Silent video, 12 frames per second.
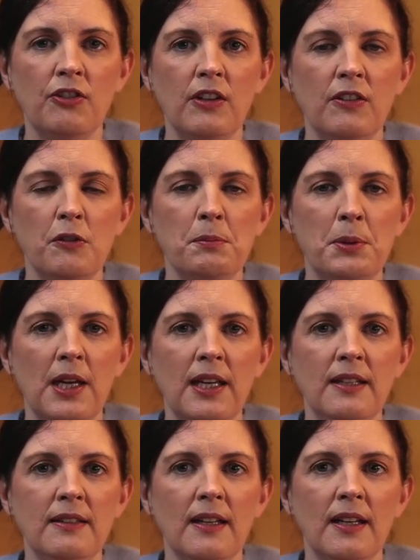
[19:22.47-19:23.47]
Jesus'
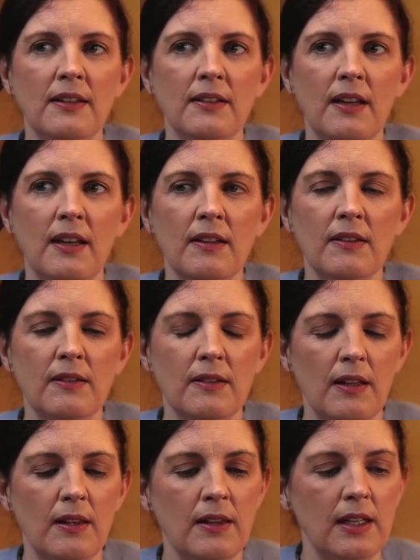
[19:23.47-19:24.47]
bride, and as
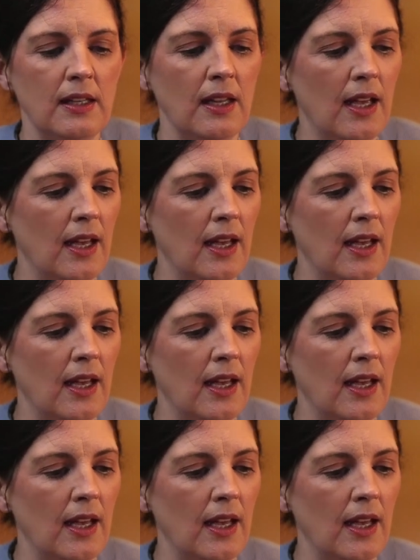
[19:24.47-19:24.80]
the